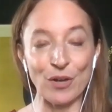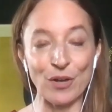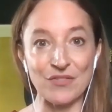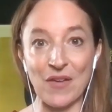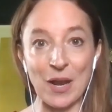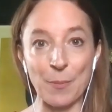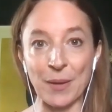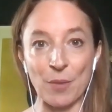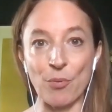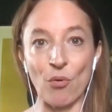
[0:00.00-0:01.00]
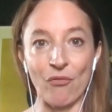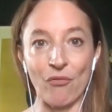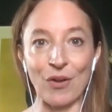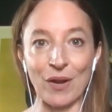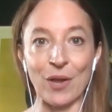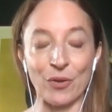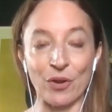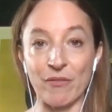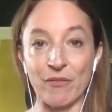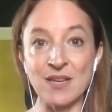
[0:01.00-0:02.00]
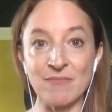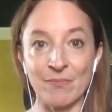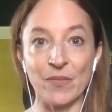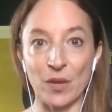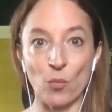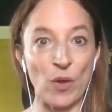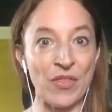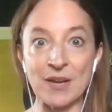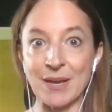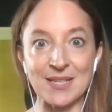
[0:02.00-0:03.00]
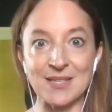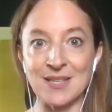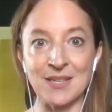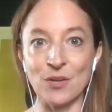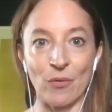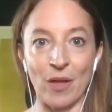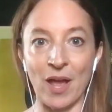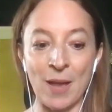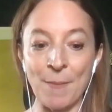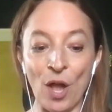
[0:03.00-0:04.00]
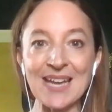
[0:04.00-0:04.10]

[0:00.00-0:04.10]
as part of developing a portfolio career within medicine,